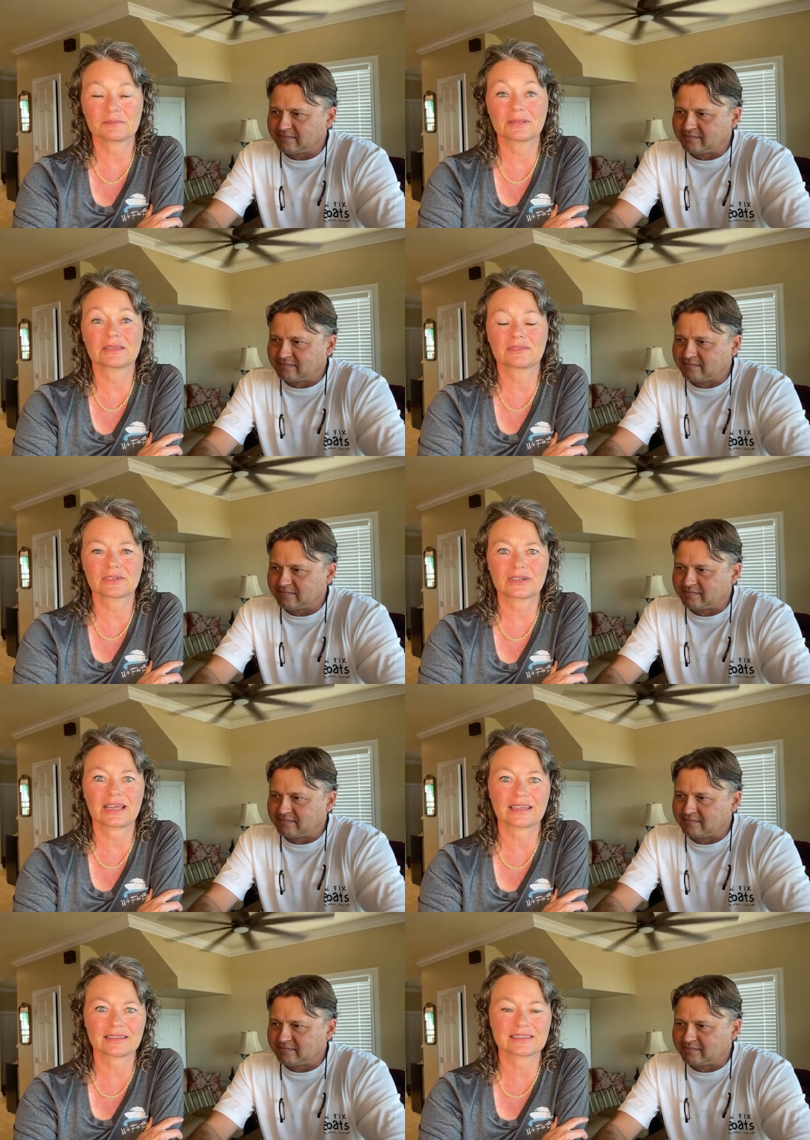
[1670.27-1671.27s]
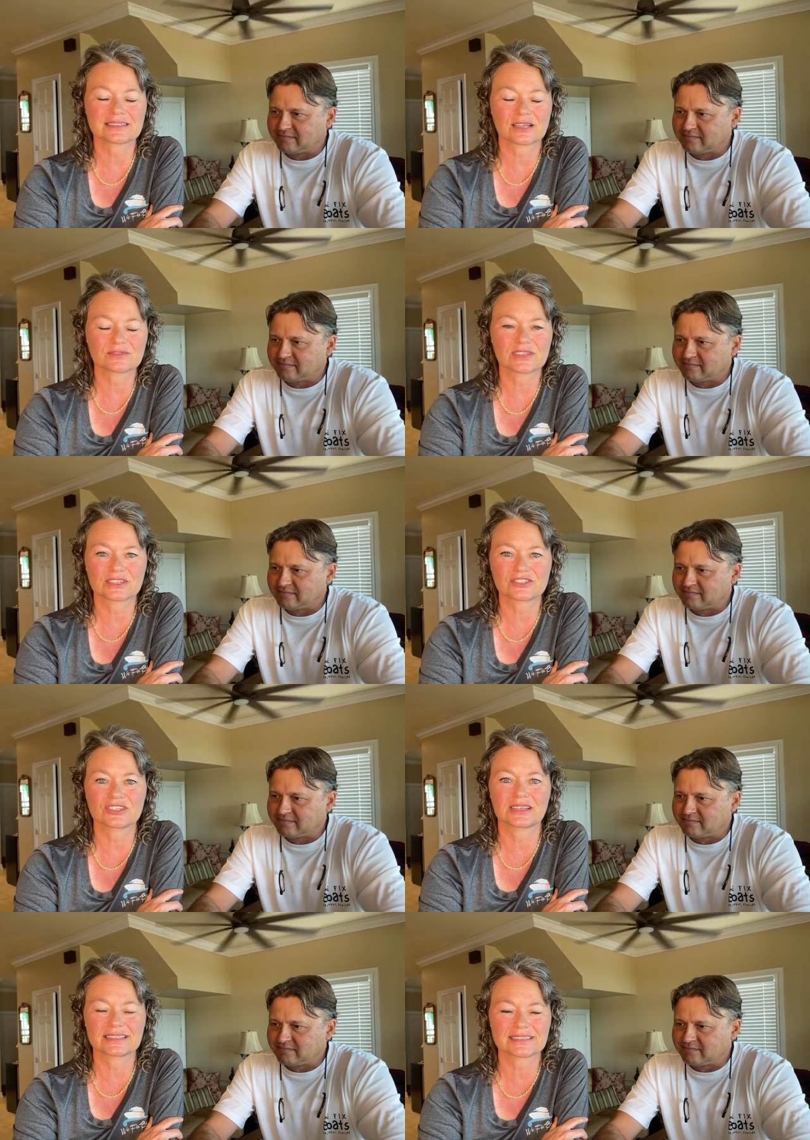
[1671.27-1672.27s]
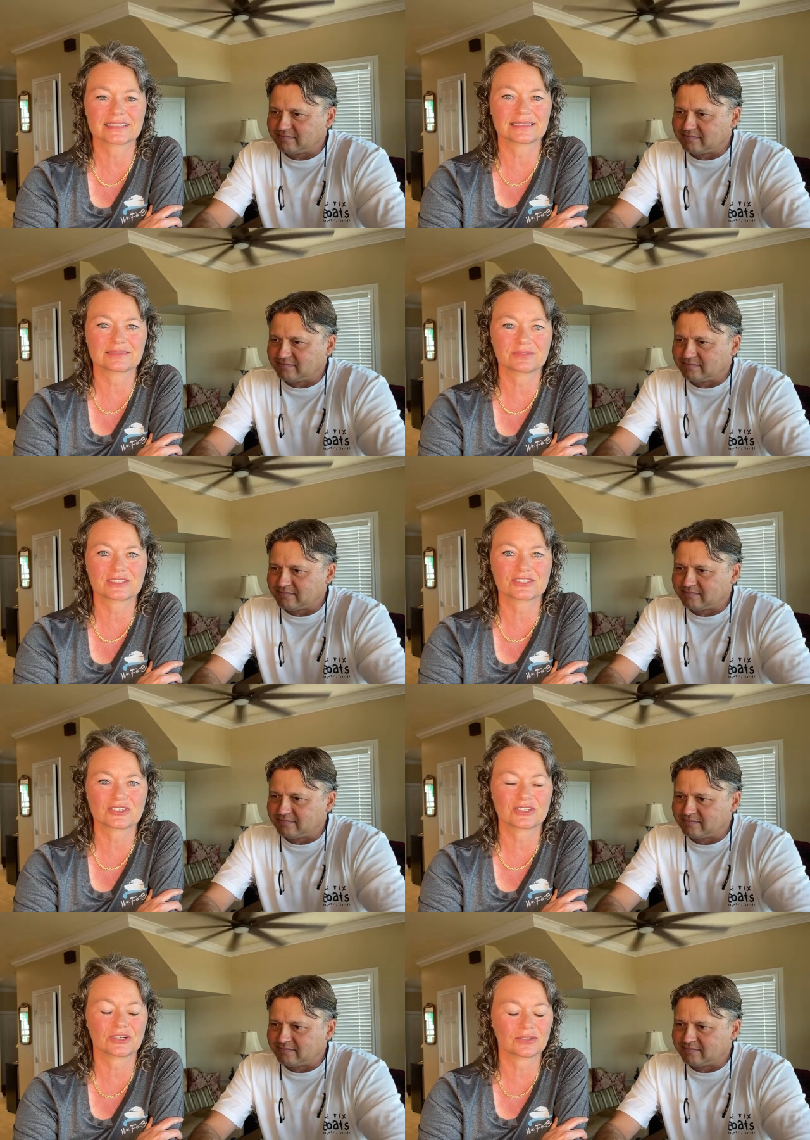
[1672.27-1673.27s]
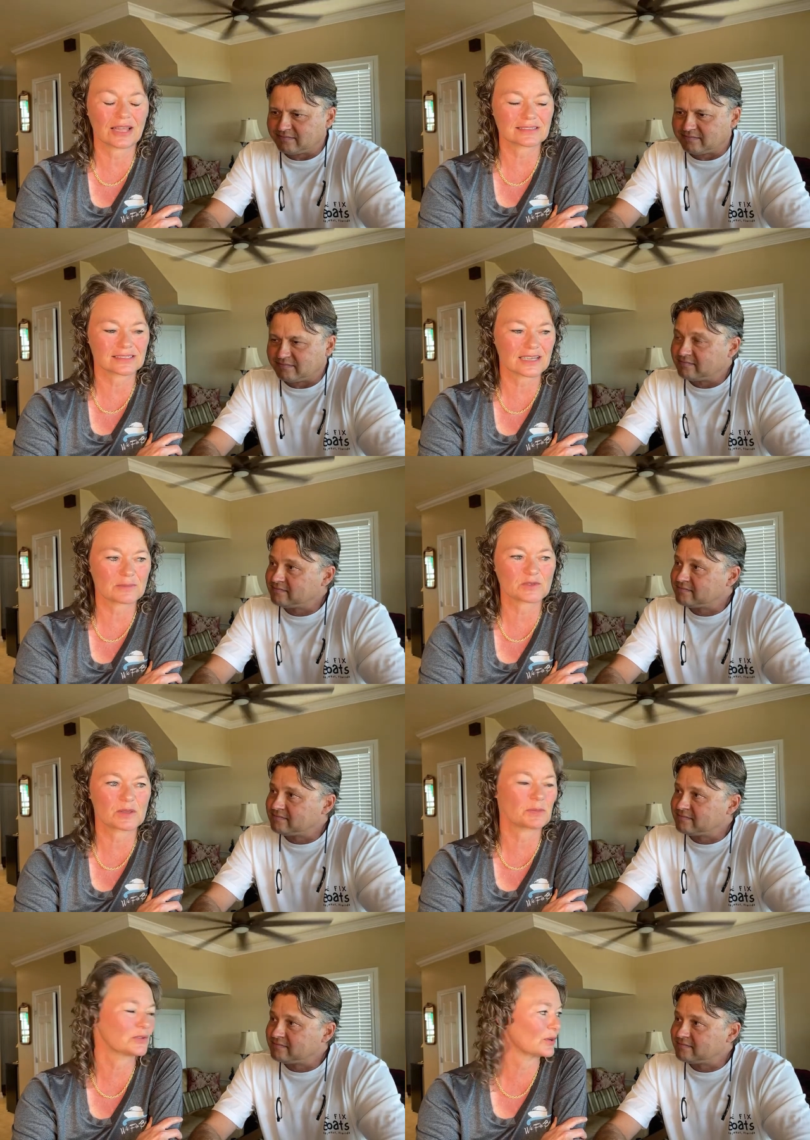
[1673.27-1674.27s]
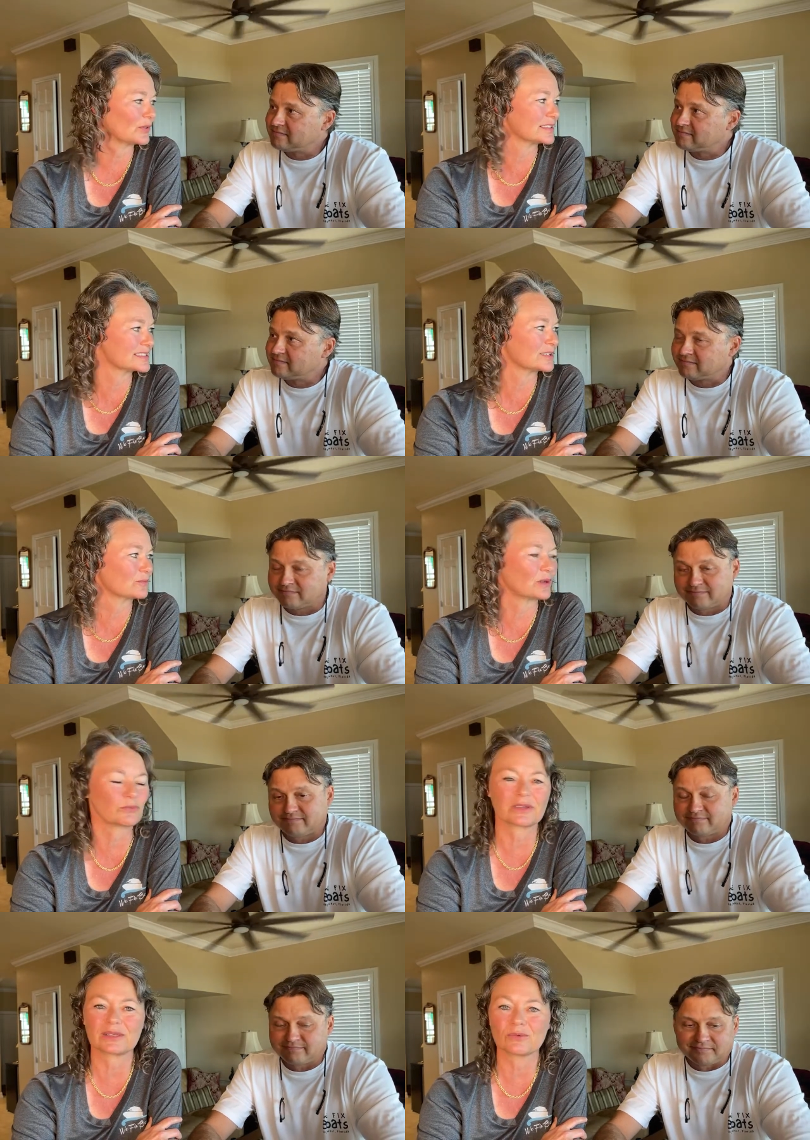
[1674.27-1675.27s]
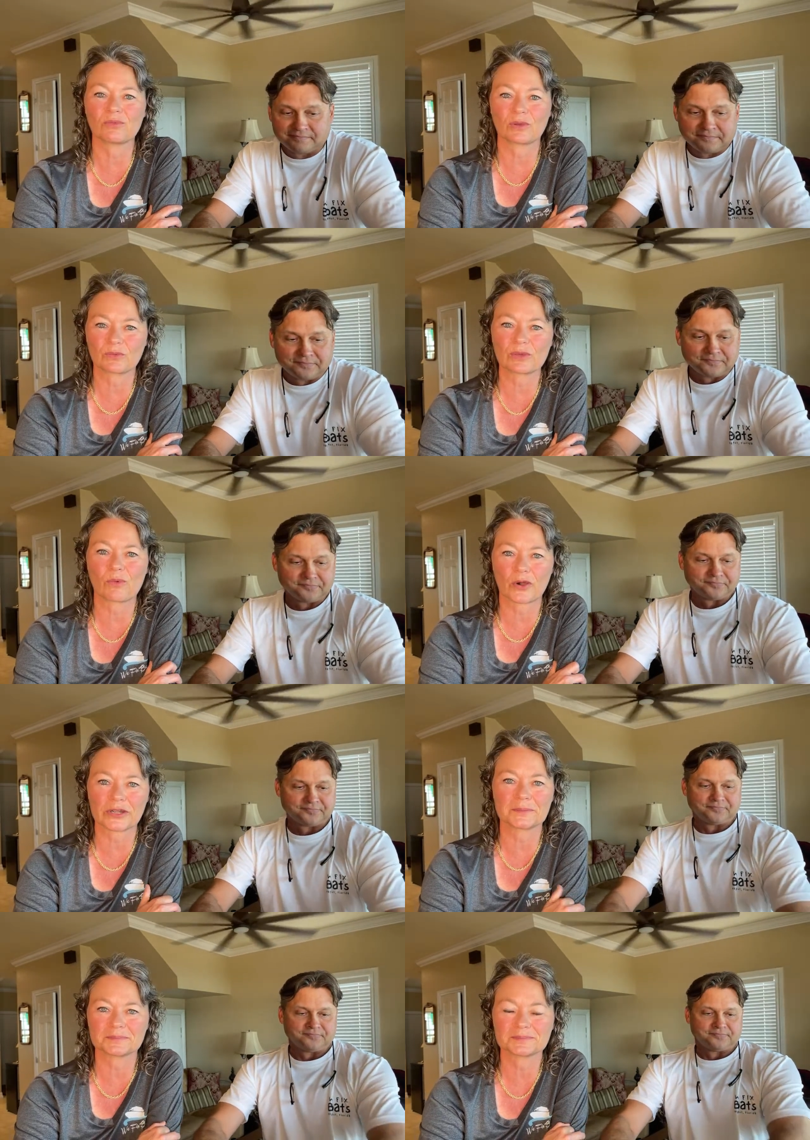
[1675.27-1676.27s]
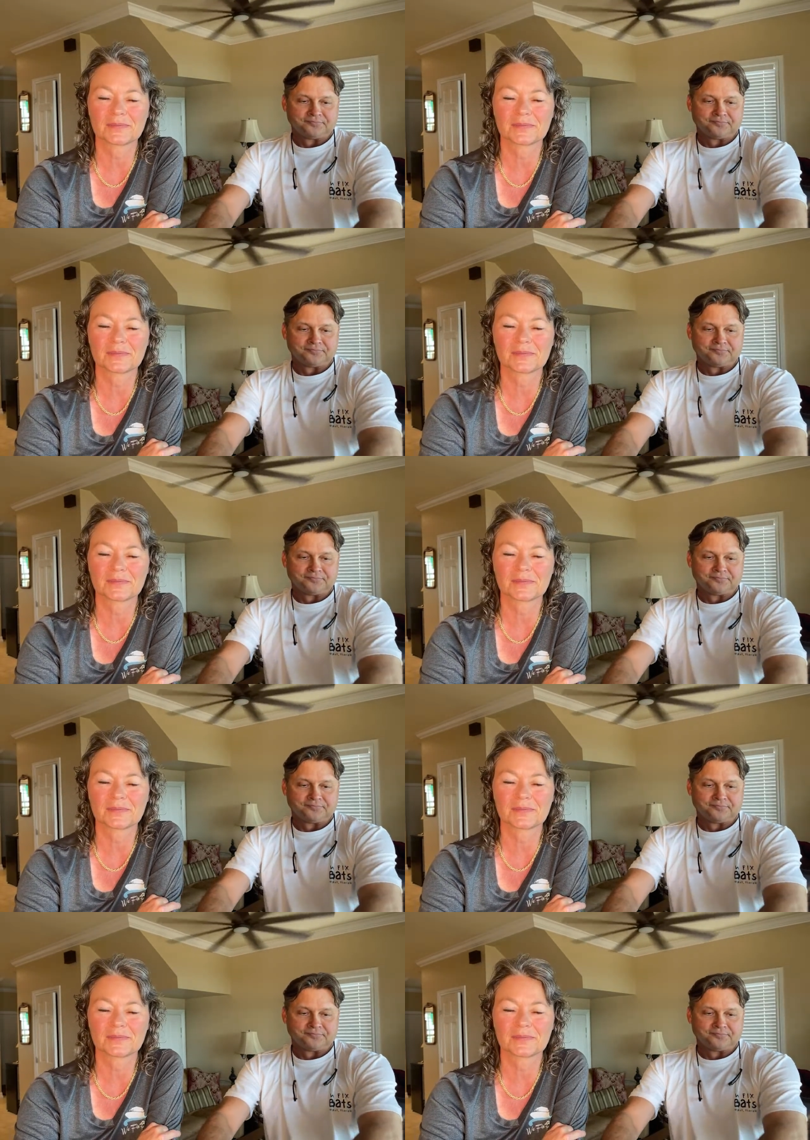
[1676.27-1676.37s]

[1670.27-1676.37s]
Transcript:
Speaker 1: believe it or not, it sounds like she listened, which, you know, lots of times people don't listen when we warn them.